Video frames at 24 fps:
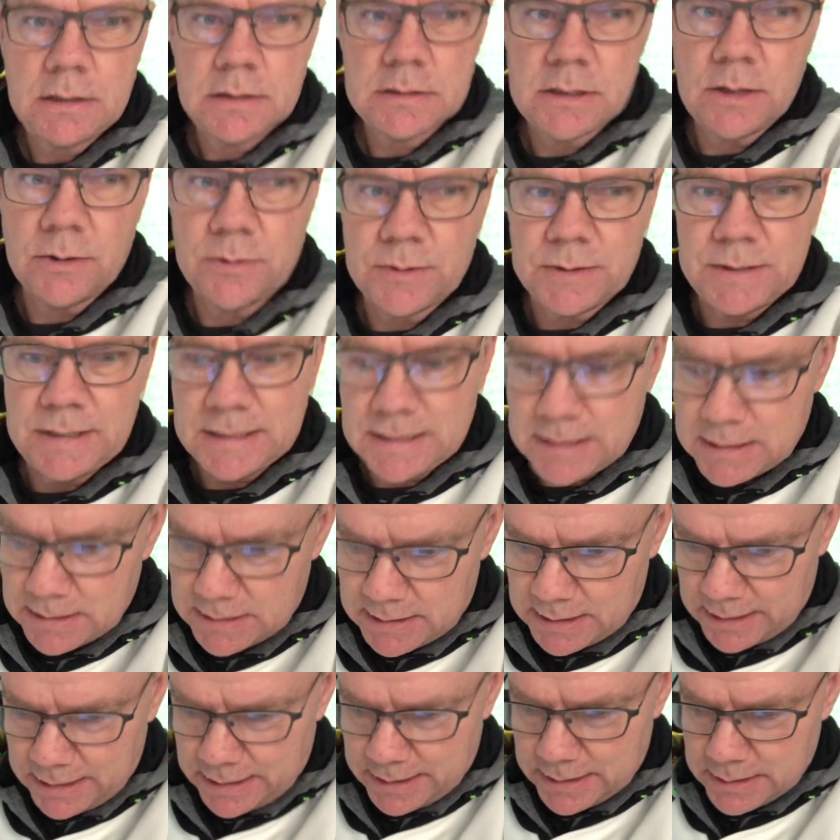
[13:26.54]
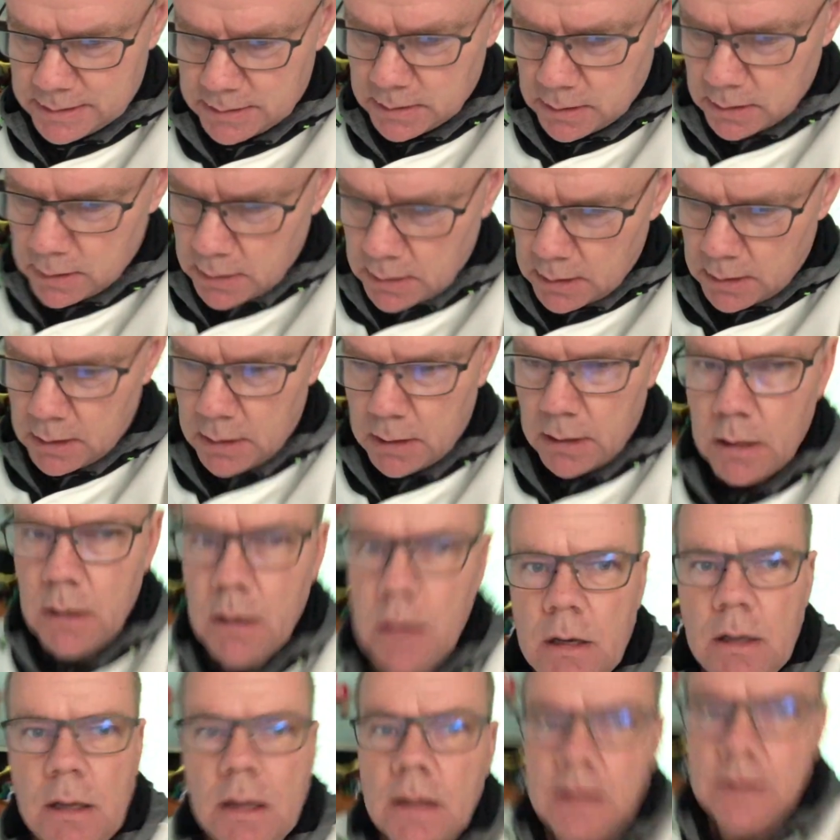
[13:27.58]
social distancing is
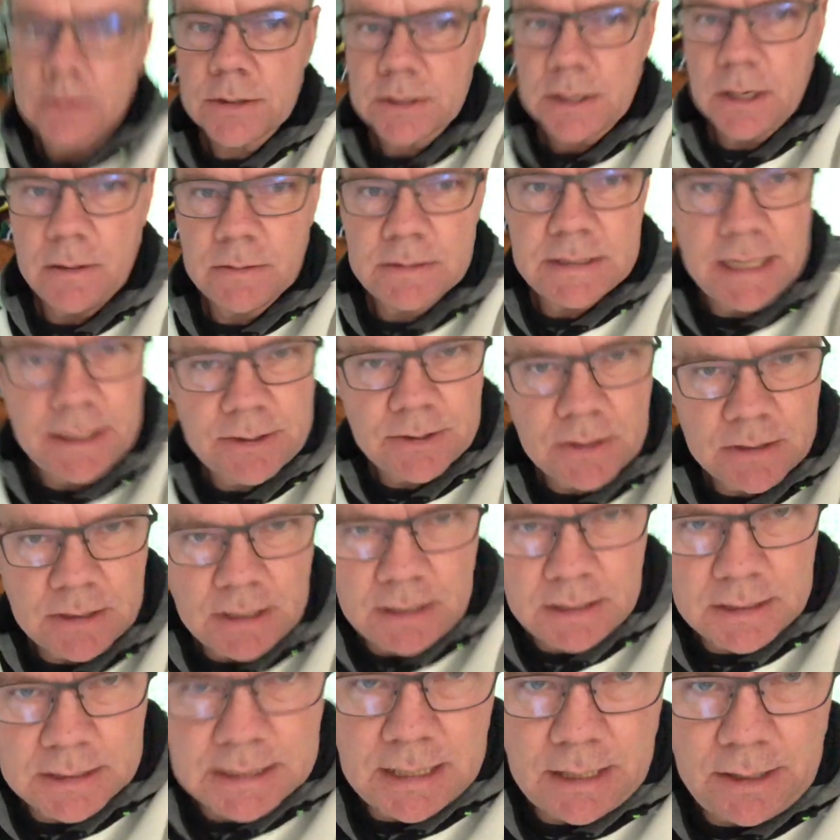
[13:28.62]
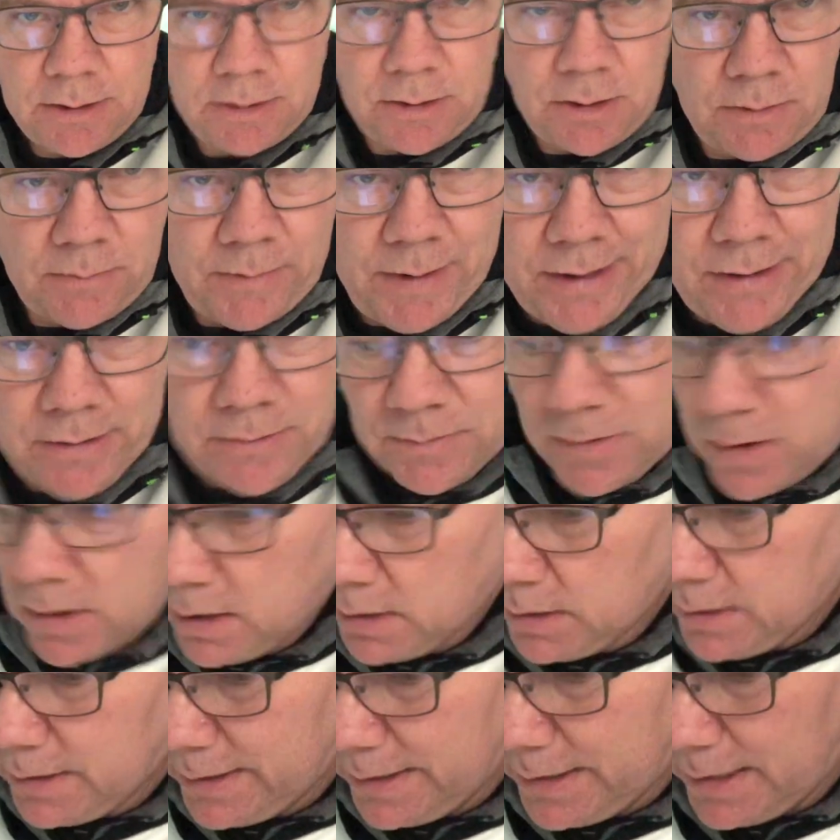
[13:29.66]
there's no teacher there to tell you you're right or wrong,